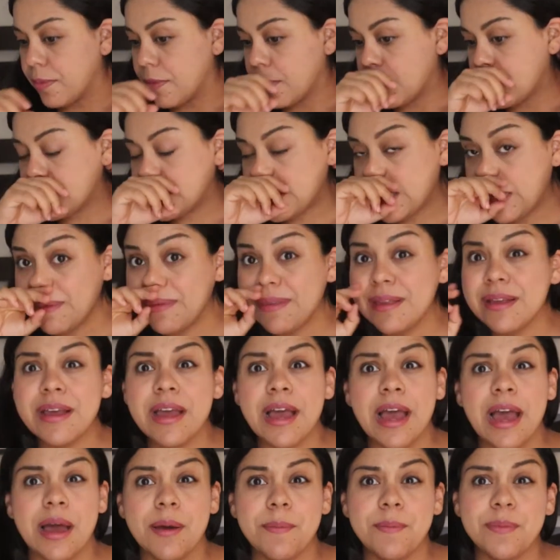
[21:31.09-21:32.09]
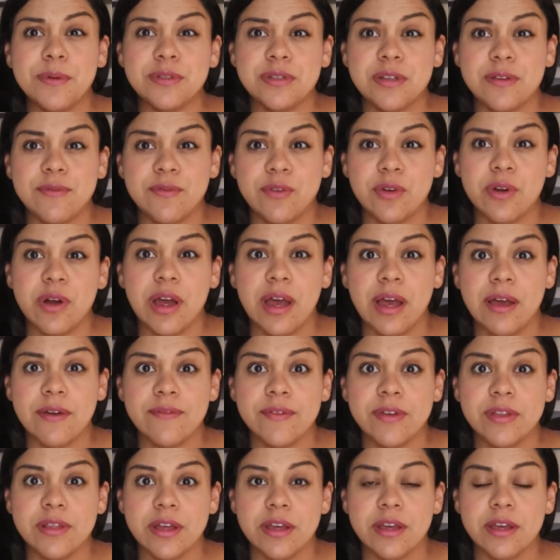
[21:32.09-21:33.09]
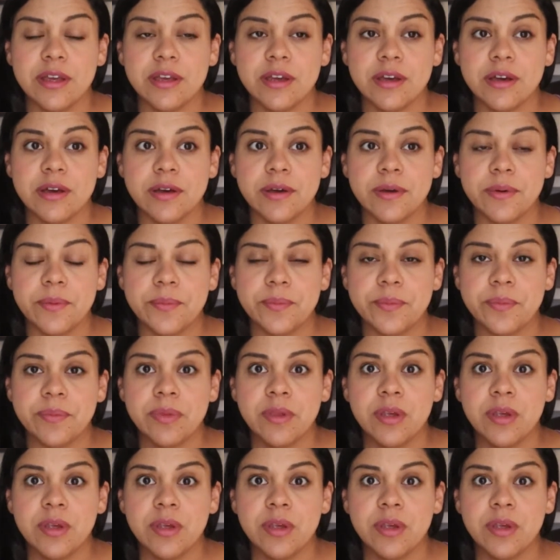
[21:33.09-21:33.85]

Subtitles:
Same thing happens if you're having like a